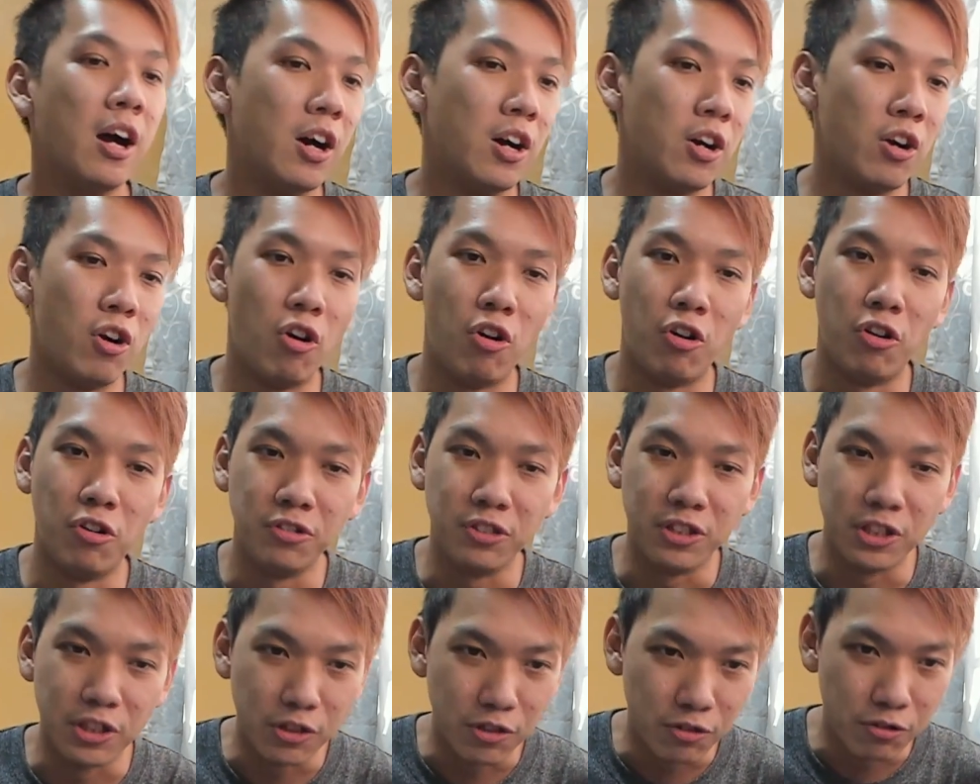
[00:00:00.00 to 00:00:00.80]
all
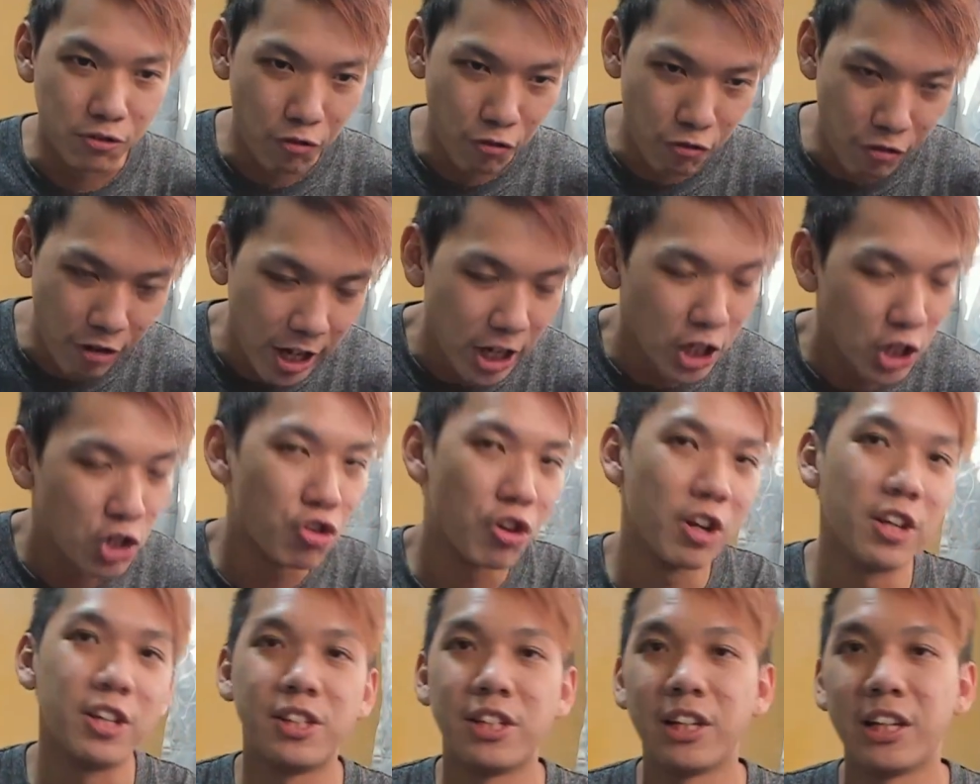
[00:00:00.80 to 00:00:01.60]
the ray
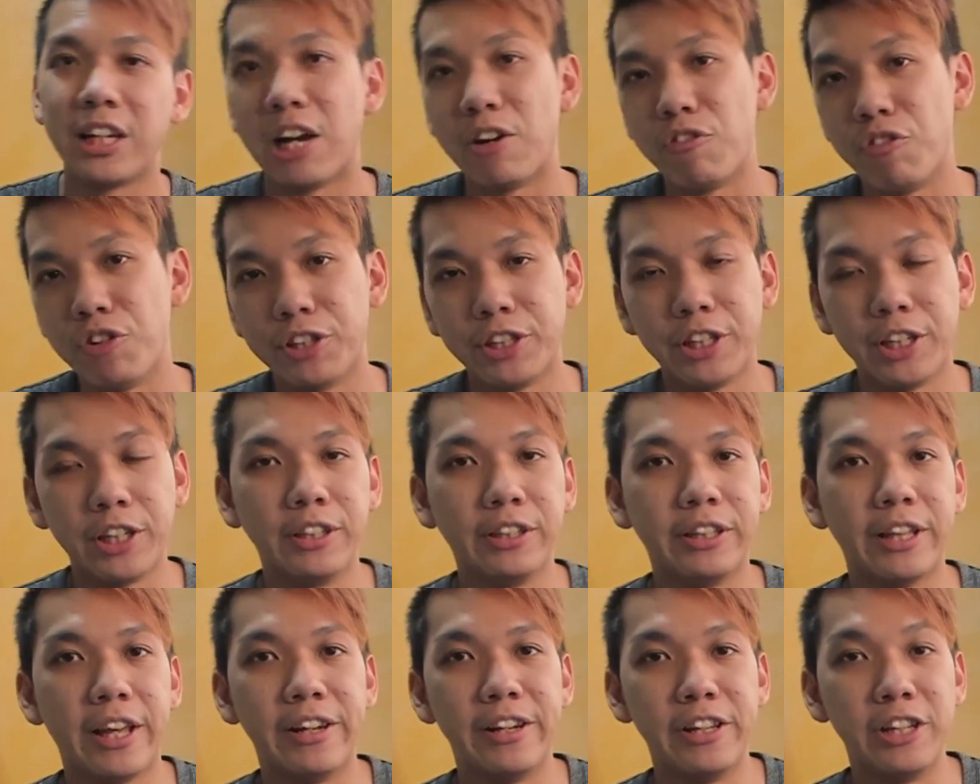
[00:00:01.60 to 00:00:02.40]
tracing and everything,
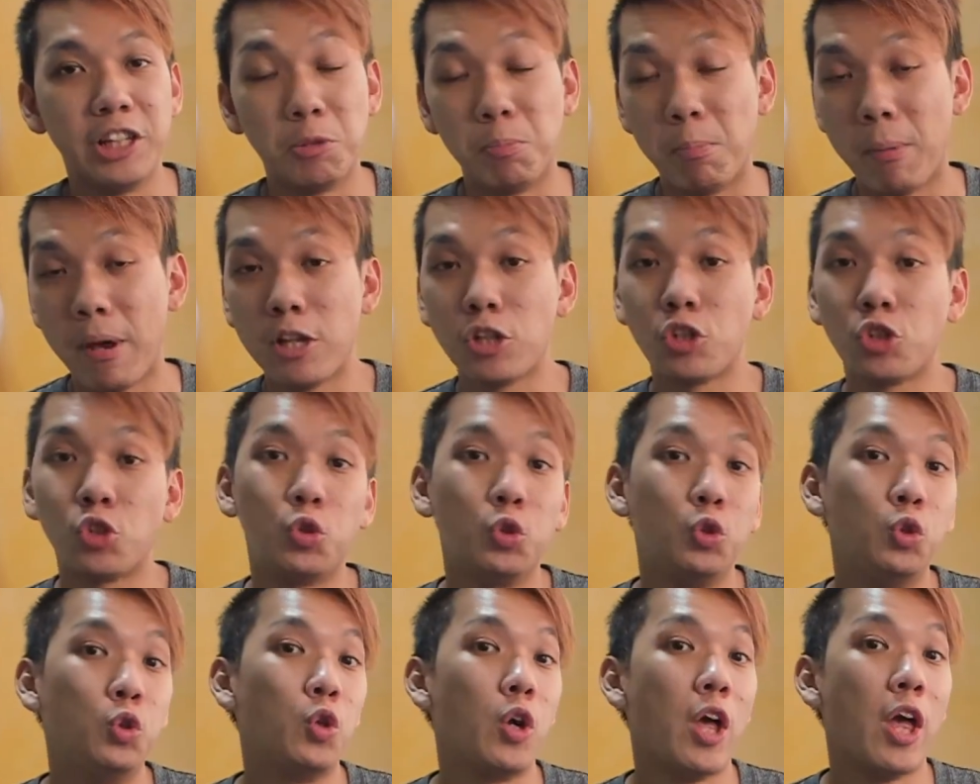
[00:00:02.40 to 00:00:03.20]
then it's best to
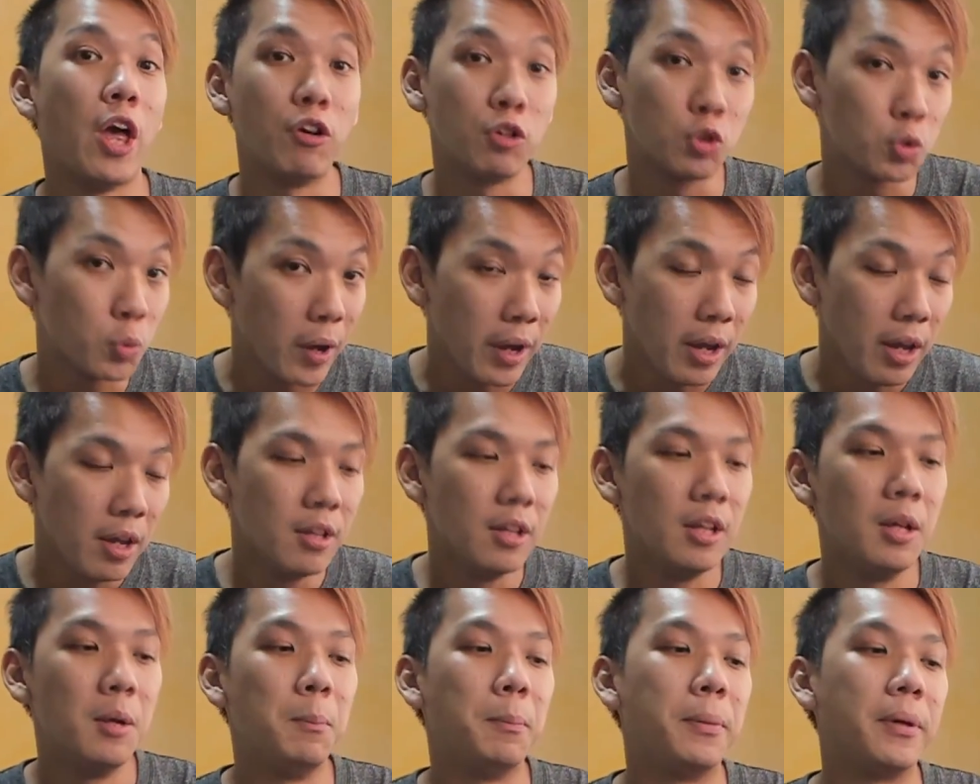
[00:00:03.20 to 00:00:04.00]
look elsewhere,
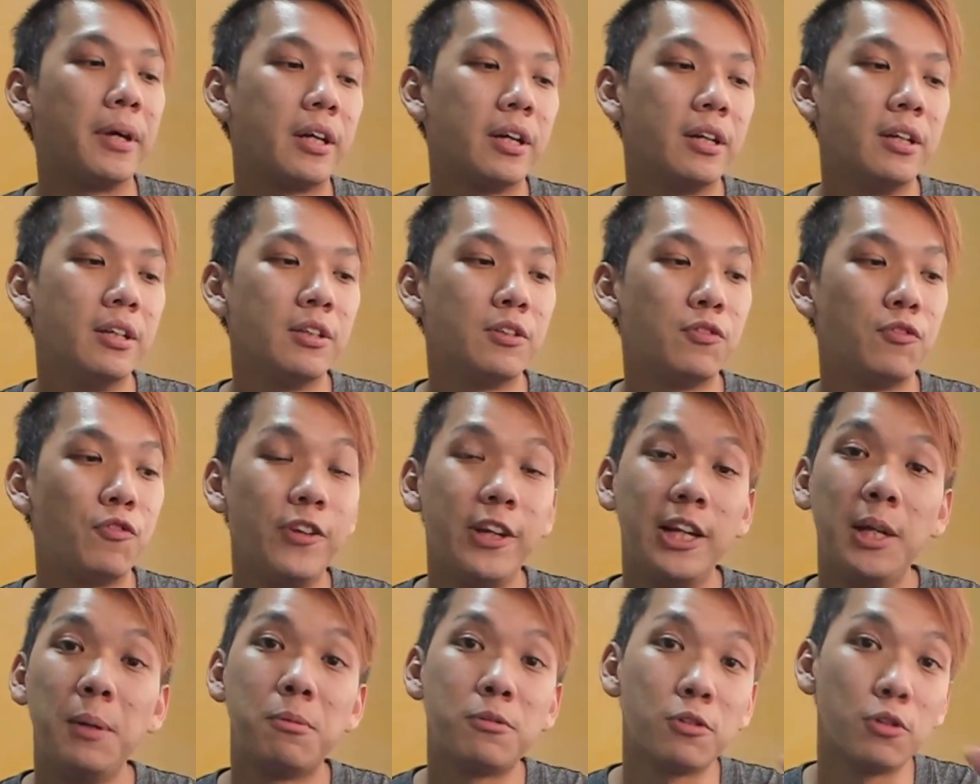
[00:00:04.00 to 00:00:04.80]
because
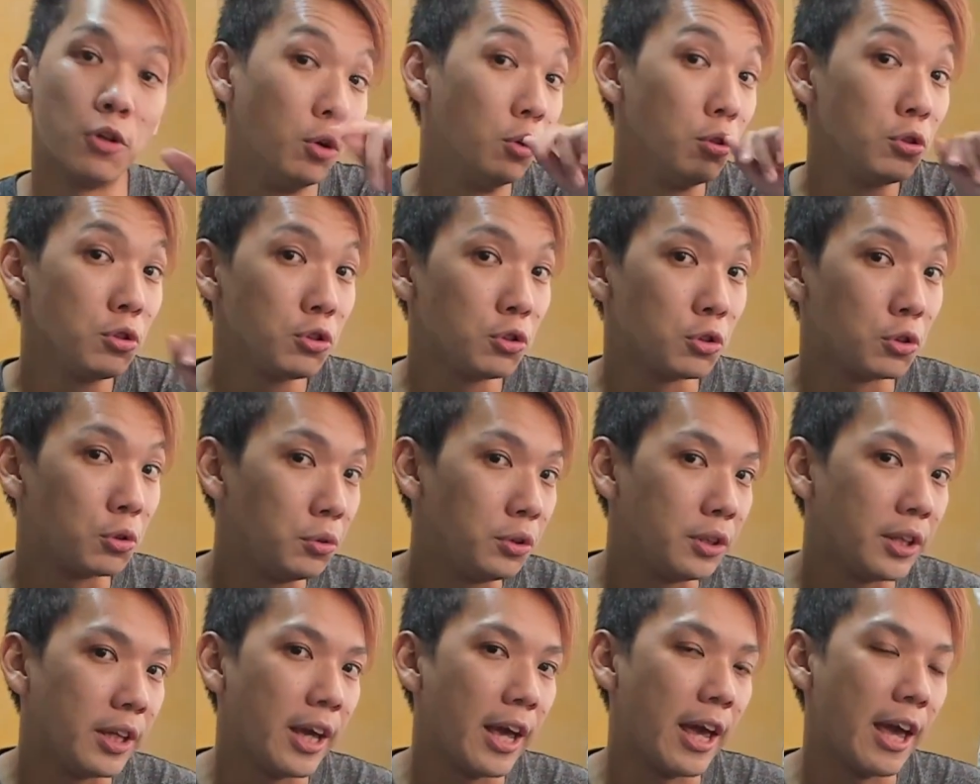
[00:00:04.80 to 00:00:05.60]
Philips also,
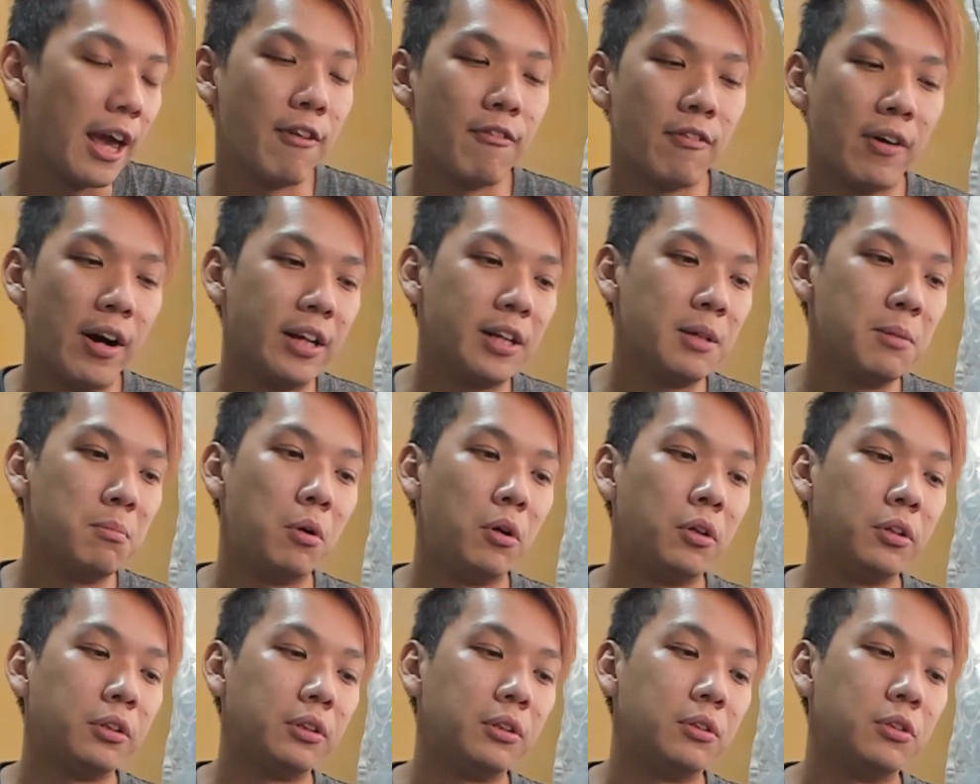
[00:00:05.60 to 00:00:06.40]
they have other
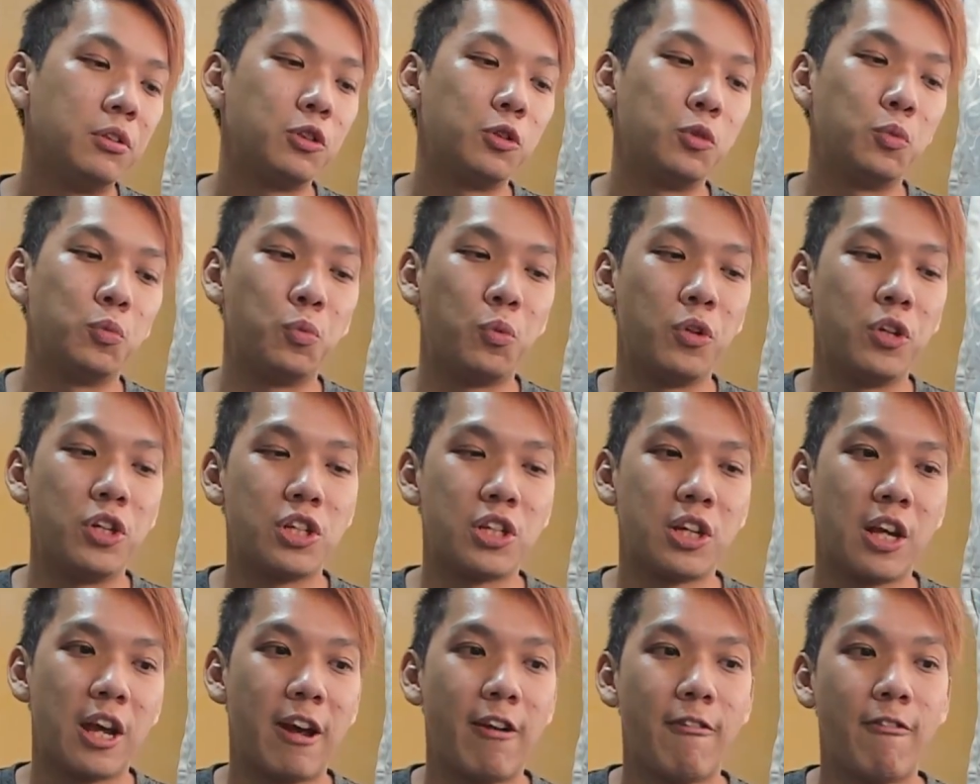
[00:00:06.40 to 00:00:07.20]
models
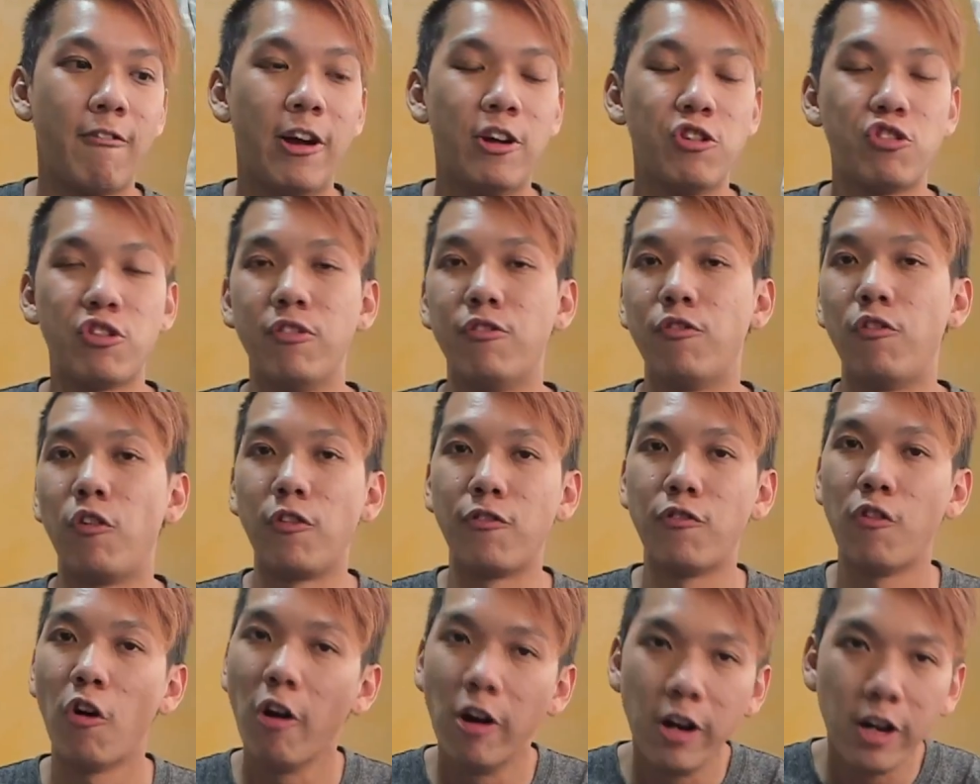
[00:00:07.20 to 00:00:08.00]
which have
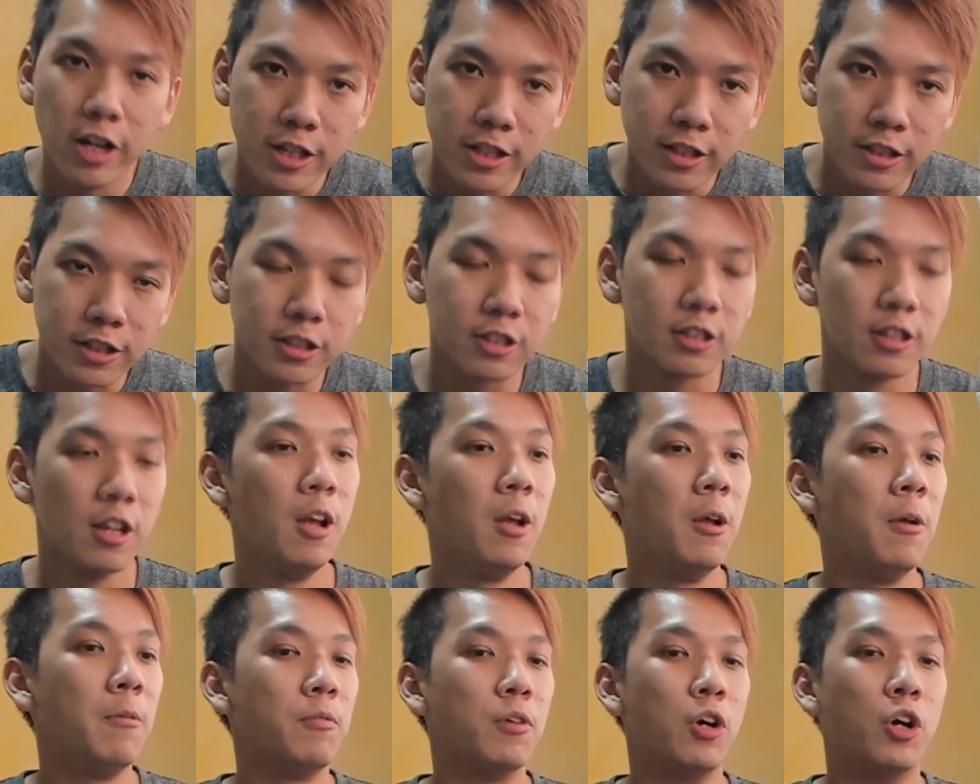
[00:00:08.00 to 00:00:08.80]
144 Hz,
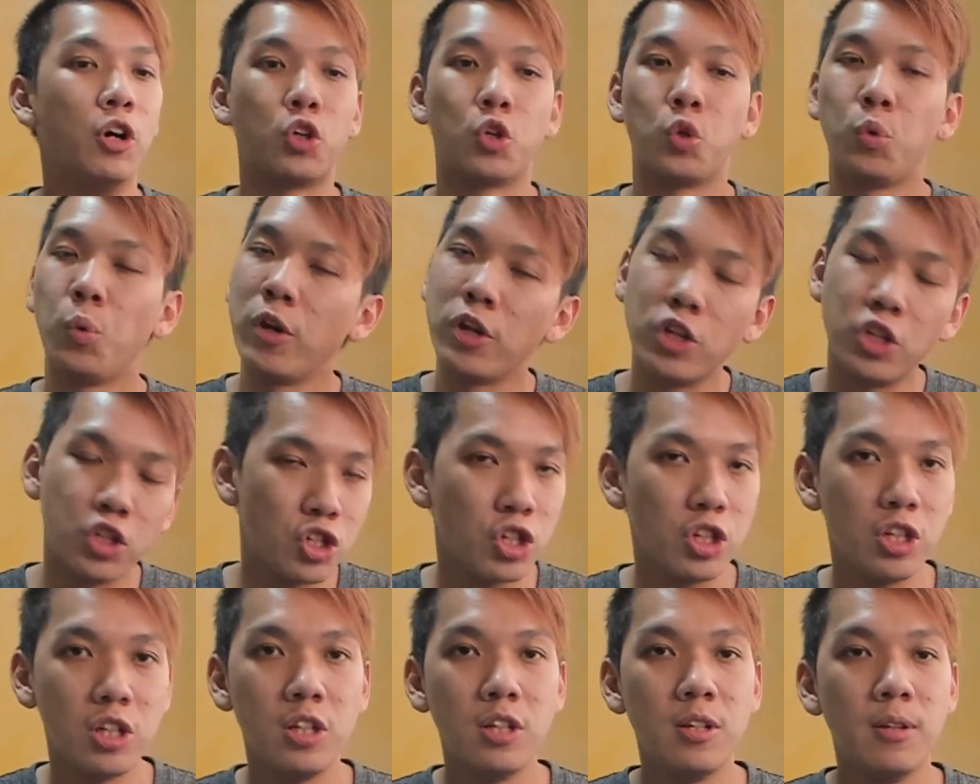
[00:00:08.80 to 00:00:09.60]

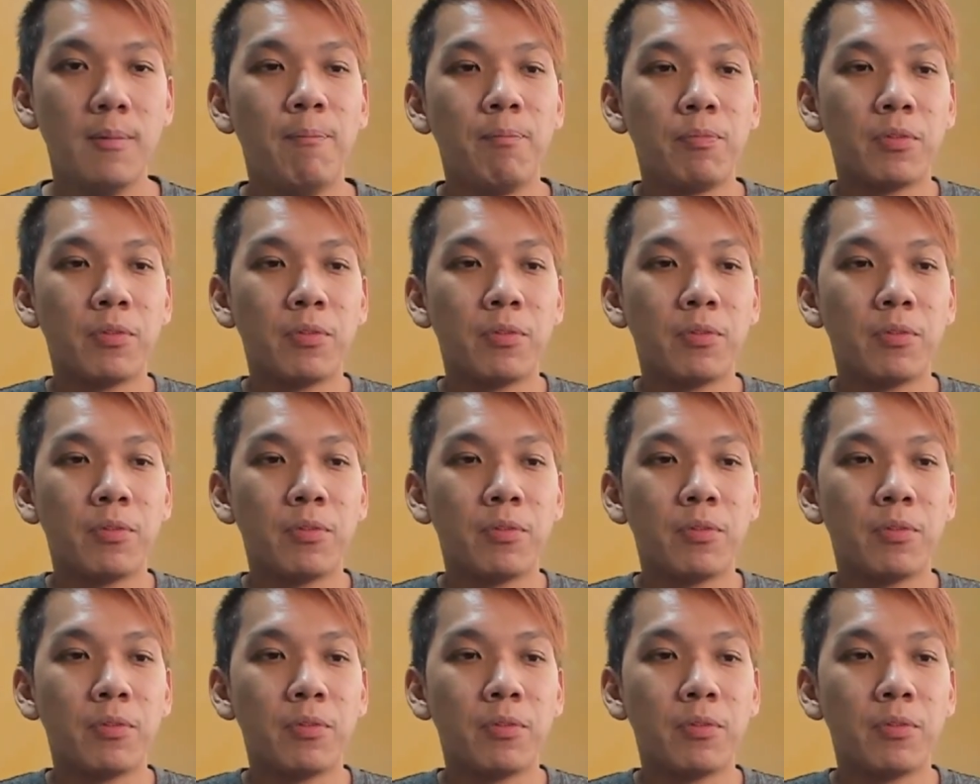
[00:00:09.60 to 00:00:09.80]
QHD,